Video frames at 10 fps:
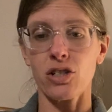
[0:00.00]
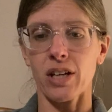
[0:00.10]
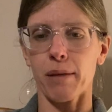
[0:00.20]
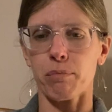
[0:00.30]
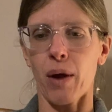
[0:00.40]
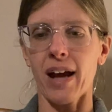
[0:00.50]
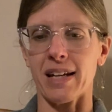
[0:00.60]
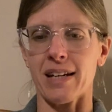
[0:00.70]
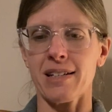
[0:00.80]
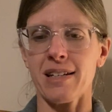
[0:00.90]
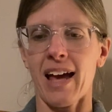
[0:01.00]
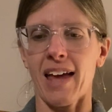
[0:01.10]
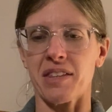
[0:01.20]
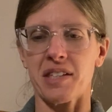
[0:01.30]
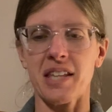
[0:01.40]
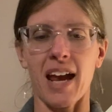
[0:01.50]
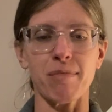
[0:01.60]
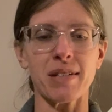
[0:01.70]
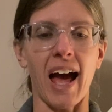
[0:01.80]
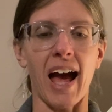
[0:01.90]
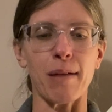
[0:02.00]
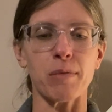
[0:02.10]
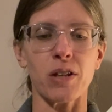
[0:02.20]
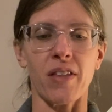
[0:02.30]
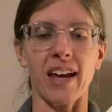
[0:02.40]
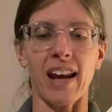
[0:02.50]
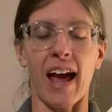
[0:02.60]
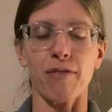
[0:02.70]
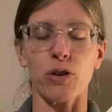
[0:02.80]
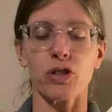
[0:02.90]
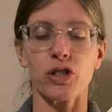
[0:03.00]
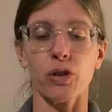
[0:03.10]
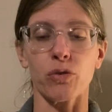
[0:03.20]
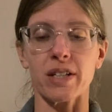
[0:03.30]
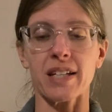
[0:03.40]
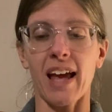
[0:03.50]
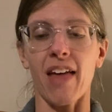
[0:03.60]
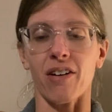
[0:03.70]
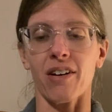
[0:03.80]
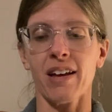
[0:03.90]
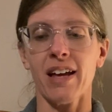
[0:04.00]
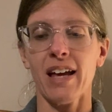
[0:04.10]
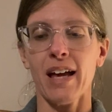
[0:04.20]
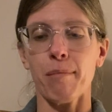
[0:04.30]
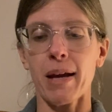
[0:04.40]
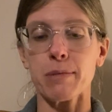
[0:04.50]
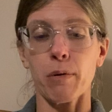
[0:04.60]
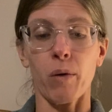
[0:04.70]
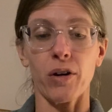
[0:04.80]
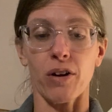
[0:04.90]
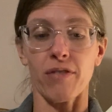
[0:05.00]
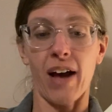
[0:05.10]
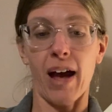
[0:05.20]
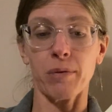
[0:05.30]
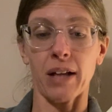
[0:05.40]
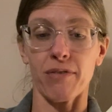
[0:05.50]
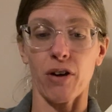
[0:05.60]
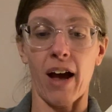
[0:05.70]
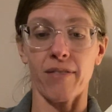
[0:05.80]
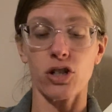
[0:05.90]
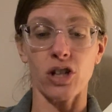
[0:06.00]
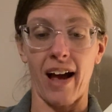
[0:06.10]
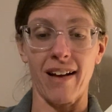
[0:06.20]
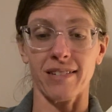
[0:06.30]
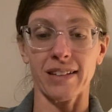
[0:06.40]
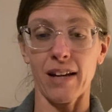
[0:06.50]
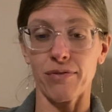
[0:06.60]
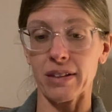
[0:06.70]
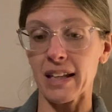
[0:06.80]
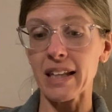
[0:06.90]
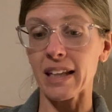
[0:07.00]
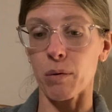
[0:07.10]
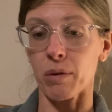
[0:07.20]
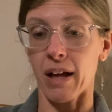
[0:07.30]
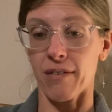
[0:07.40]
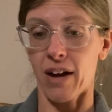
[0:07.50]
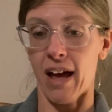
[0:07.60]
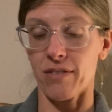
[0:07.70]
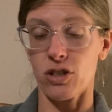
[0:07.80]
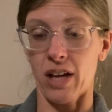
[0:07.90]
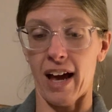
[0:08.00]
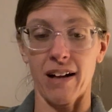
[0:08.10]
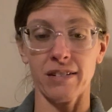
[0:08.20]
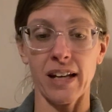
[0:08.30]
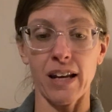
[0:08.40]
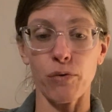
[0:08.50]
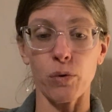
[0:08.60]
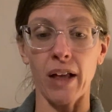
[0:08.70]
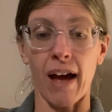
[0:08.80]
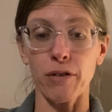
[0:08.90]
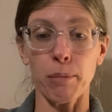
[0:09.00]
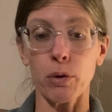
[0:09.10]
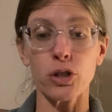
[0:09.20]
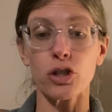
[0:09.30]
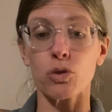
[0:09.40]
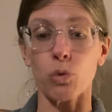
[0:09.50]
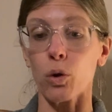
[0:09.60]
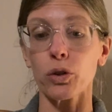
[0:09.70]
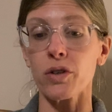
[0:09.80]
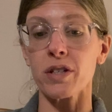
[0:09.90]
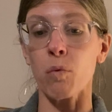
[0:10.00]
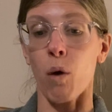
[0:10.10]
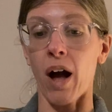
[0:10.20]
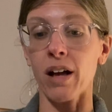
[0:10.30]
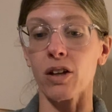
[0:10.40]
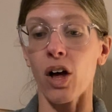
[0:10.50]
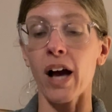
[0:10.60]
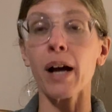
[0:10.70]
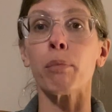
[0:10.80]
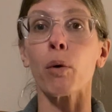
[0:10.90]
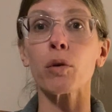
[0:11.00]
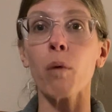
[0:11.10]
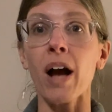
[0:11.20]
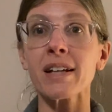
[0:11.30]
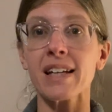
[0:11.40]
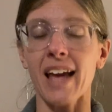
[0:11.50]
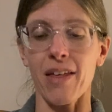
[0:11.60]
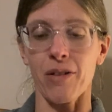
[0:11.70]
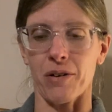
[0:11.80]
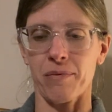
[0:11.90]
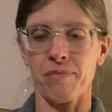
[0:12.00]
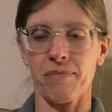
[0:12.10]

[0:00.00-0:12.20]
to get pregnant at the same time so they could have their children together. Makes me wonder if I will ever have a child, and if Lily will ever have a child, and if we'll ever push strollers and walk along a boardwalk together.